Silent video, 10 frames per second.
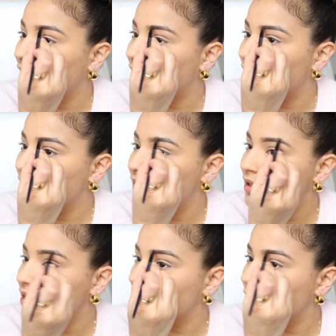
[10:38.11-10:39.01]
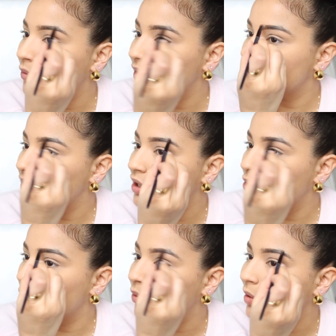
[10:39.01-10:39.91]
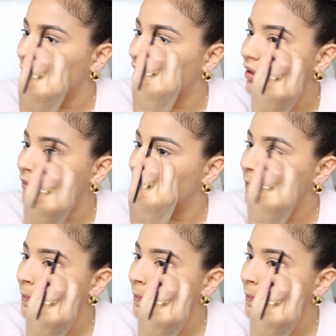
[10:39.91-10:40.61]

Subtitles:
I love seeing when single women